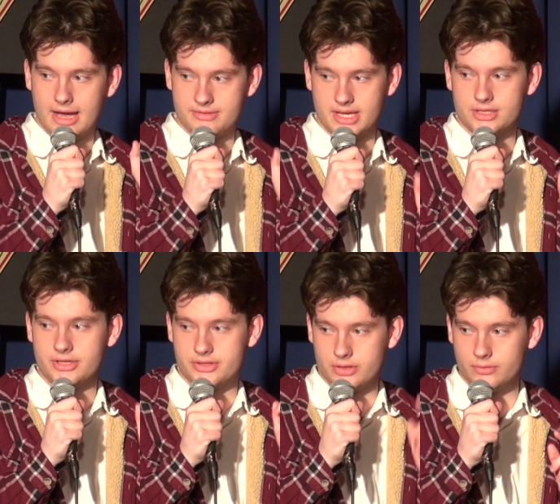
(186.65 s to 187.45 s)
I was
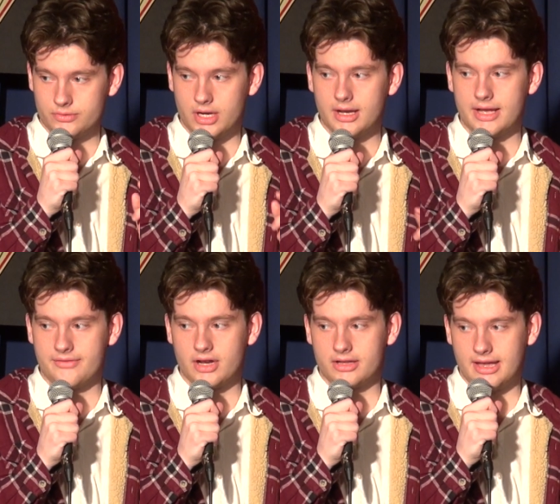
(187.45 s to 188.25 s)
actually so drunk I
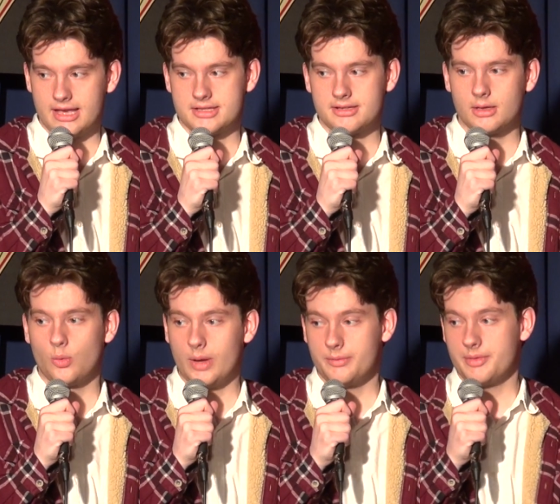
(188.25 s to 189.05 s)
forgot to ask her
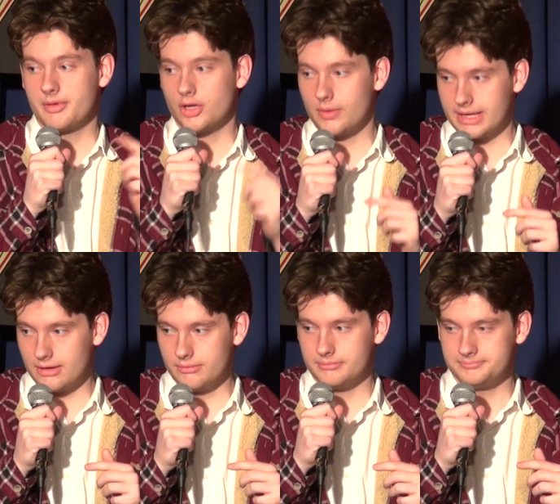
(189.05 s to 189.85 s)
when we were going
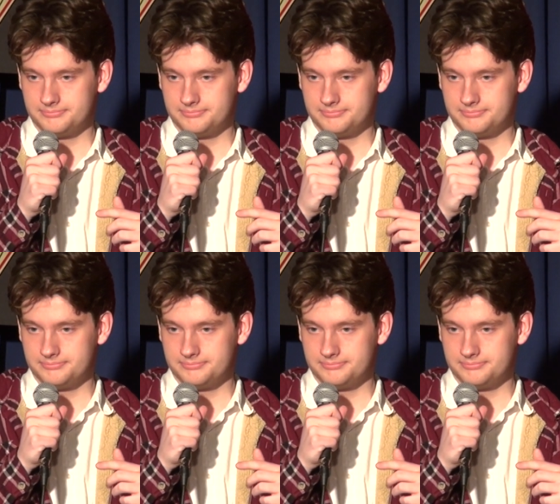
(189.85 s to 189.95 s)
out